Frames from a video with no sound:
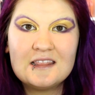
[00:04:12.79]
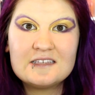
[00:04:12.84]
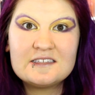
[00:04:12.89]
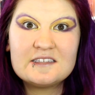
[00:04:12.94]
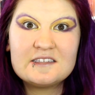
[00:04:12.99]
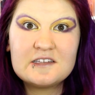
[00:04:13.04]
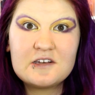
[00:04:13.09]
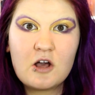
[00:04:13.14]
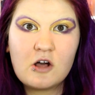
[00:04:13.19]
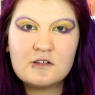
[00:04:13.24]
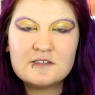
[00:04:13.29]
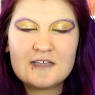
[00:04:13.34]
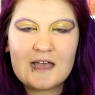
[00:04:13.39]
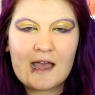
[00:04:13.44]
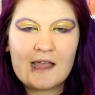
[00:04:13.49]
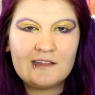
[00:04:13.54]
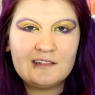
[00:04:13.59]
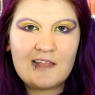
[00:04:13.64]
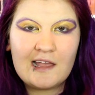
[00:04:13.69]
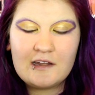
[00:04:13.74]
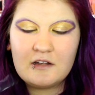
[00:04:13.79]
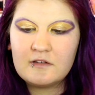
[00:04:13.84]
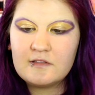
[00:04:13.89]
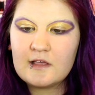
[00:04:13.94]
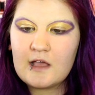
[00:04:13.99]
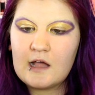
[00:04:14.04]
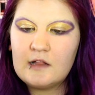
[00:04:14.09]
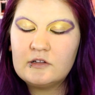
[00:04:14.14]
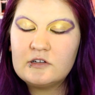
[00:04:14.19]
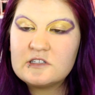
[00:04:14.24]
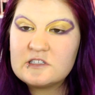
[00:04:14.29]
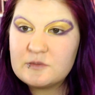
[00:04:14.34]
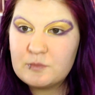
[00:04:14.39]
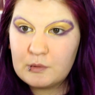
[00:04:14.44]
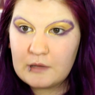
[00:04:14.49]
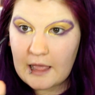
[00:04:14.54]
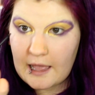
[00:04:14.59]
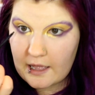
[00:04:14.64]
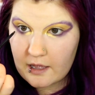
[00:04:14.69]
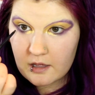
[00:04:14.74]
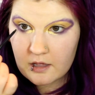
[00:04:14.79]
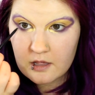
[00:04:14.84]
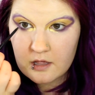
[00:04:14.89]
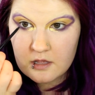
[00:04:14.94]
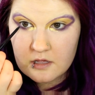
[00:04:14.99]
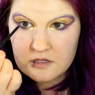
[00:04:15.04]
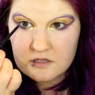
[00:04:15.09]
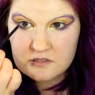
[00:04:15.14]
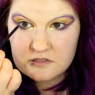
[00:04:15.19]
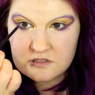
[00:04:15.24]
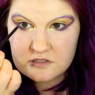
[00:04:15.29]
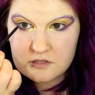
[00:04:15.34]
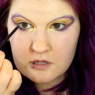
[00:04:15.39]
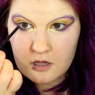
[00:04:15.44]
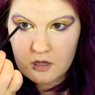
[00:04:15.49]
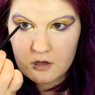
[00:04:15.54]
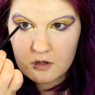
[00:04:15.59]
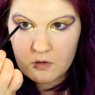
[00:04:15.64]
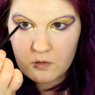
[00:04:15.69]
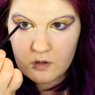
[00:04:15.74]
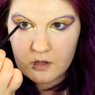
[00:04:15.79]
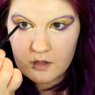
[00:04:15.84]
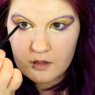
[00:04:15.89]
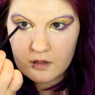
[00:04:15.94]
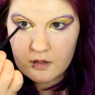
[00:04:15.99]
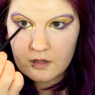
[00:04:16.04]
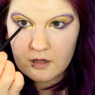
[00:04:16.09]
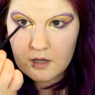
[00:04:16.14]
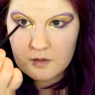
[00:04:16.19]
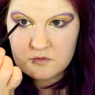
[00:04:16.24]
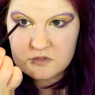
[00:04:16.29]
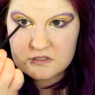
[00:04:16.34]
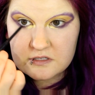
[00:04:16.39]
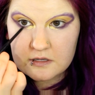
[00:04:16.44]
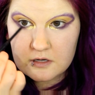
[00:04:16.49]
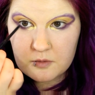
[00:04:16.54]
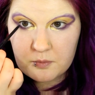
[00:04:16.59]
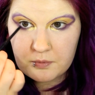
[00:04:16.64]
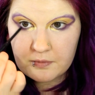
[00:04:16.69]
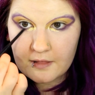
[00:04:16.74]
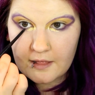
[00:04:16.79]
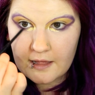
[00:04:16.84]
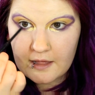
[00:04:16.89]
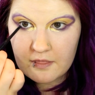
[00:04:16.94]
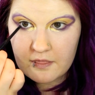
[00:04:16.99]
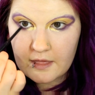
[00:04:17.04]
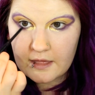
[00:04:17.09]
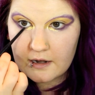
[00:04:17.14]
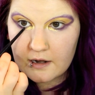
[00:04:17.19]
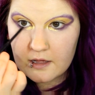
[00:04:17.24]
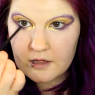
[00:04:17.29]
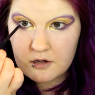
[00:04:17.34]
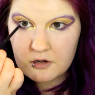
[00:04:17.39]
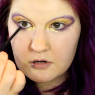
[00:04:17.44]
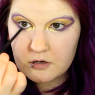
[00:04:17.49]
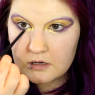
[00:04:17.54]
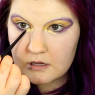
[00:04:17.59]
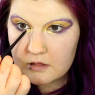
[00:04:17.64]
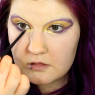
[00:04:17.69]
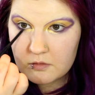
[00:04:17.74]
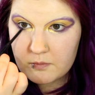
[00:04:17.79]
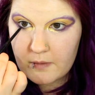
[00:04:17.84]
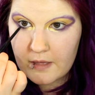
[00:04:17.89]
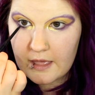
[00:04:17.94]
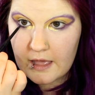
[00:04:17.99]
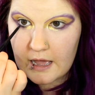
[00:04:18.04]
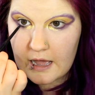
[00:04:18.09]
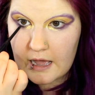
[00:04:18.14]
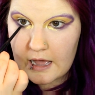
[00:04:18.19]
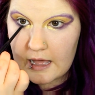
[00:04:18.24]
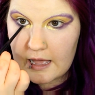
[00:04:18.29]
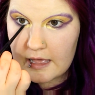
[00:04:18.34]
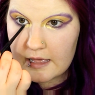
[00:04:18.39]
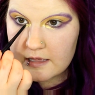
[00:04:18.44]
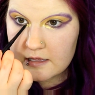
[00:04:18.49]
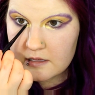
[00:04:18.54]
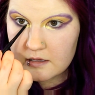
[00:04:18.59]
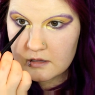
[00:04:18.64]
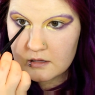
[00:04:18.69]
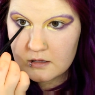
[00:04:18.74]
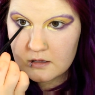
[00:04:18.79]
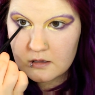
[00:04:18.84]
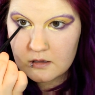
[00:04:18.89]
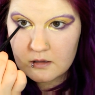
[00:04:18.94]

This is an Ulta eyeliner, the color is black, so I'm just going to apply that underneath my eye.